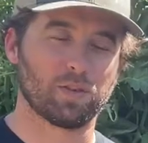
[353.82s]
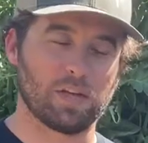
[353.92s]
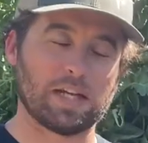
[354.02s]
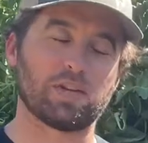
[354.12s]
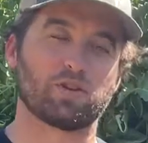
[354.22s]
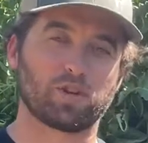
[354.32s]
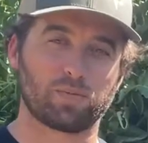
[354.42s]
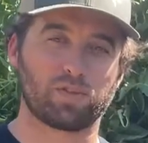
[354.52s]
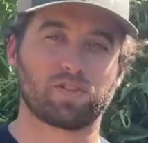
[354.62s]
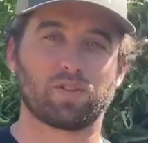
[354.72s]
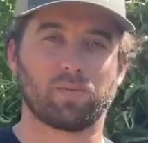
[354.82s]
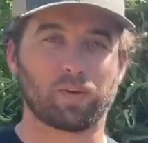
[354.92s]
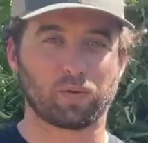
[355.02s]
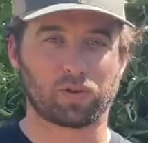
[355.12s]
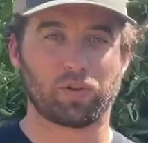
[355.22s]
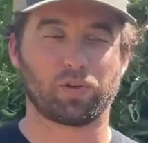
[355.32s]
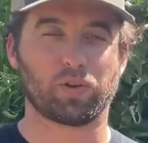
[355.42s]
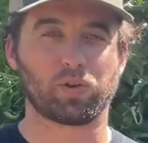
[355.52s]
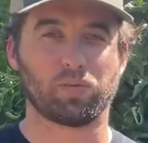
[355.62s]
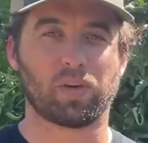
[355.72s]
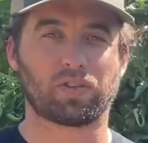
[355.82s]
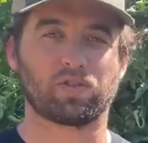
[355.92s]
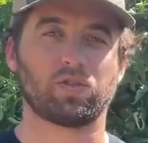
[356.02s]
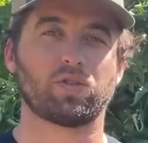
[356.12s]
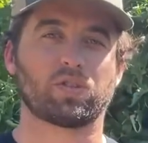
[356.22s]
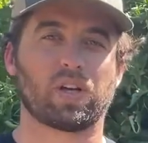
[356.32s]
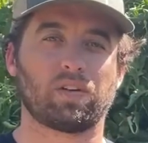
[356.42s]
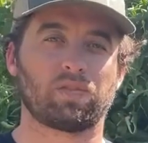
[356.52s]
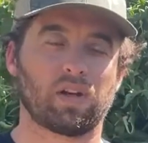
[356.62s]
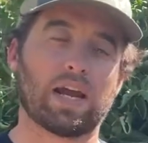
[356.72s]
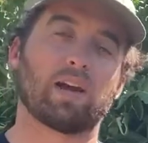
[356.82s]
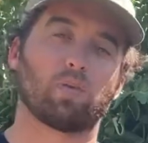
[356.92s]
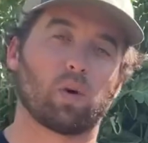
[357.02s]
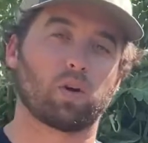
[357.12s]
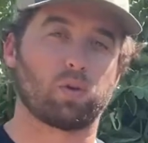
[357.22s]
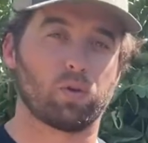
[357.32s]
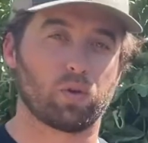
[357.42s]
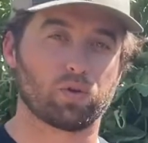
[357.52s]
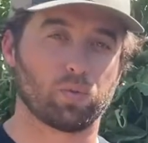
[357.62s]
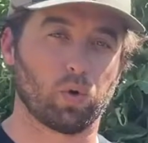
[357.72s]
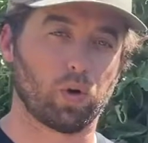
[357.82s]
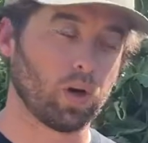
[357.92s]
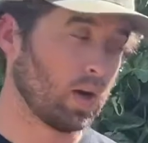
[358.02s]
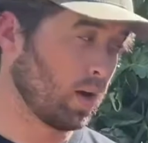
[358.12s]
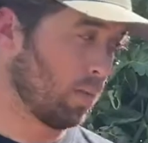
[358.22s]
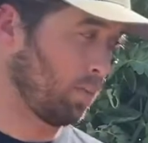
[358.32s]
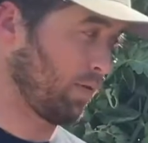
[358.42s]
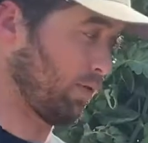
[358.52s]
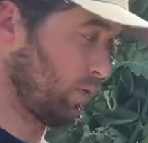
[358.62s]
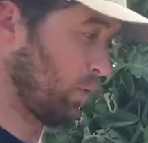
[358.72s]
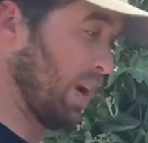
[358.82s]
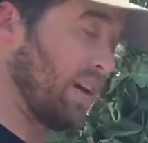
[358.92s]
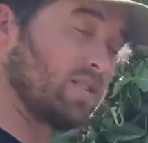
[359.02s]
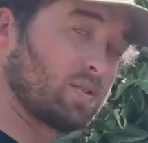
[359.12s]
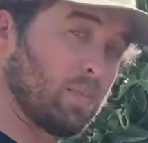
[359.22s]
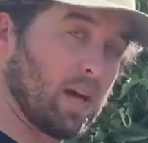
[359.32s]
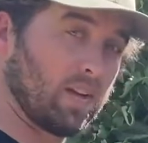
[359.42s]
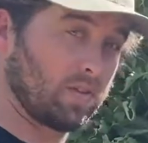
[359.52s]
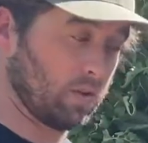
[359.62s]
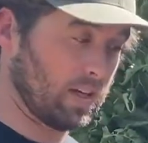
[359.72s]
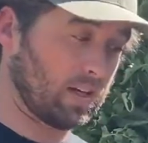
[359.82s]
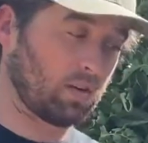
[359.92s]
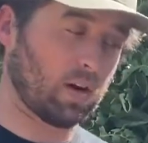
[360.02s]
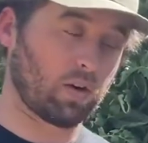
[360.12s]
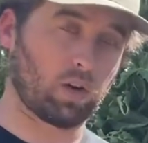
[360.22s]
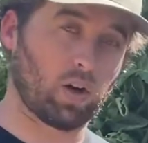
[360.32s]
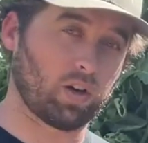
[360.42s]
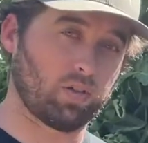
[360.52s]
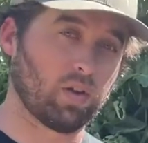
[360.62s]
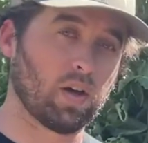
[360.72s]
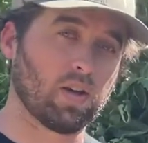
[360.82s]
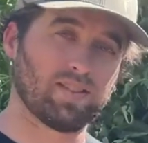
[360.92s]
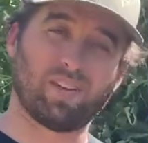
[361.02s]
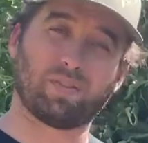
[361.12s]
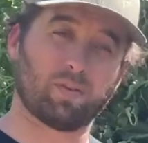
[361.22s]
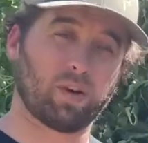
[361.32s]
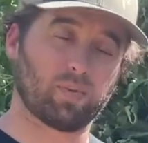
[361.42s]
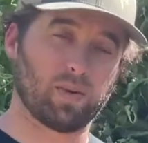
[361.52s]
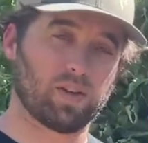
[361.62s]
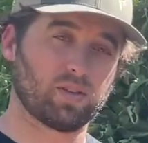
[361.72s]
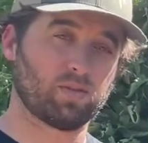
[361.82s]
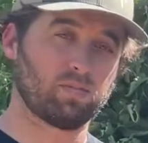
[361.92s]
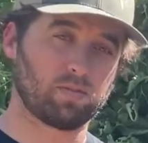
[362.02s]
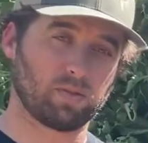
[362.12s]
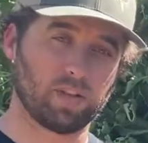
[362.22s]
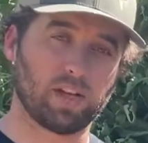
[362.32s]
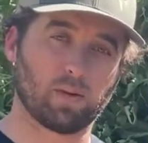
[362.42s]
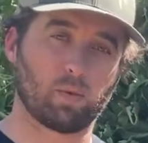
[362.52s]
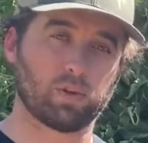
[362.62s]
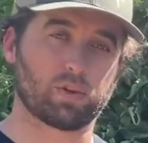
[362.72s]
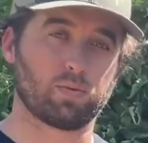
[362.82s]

in your drip system, like we'll show you with our tree boxes, you just have to hand water those more. But for raised beds or in-ground gardens, definitely recommend getting a moisture